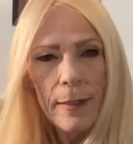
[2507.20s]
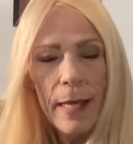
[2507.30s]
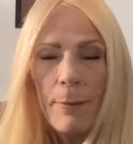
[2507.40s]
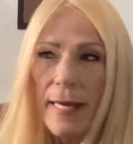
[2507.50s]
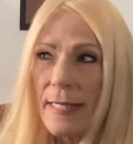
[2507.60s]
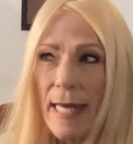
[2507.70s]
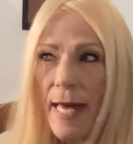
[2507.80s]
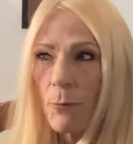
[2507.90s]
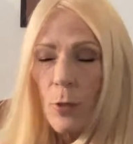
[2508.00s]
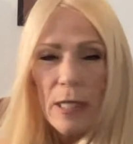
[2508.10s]
And my
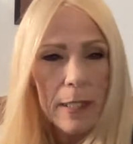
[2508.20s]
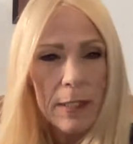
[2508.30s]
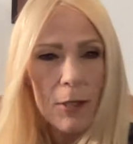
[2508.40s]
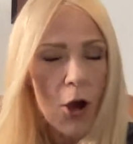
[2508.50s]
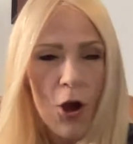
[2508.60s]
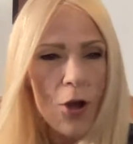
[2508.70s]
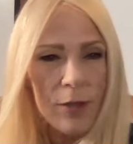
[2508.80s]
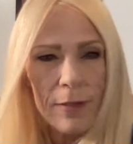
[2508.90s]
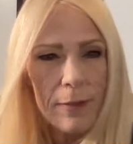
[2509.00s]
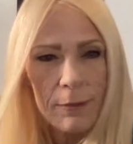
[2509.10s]
dad was
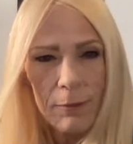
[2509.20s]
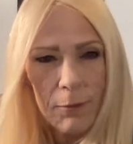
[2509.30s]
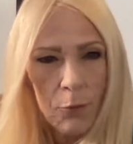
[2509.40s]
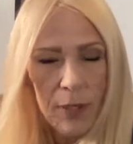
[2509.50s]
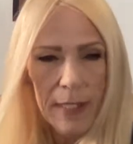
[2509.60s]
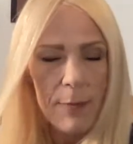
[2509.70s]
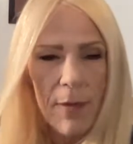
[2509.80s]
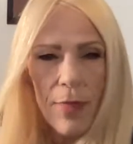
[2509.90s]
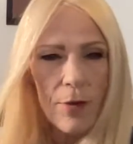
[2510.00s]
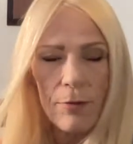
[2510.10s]
gone with some
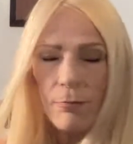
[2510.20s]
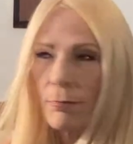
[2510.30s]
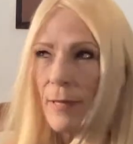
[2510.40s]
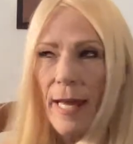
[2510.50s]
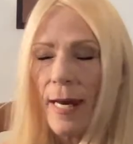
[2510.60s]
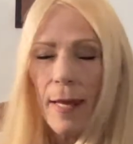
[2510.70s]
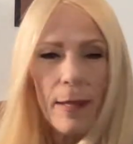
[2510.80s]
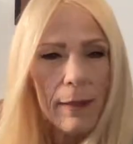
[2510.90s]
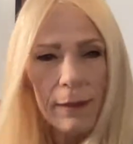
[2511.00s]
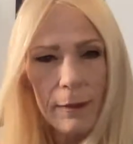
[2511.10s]
other lady.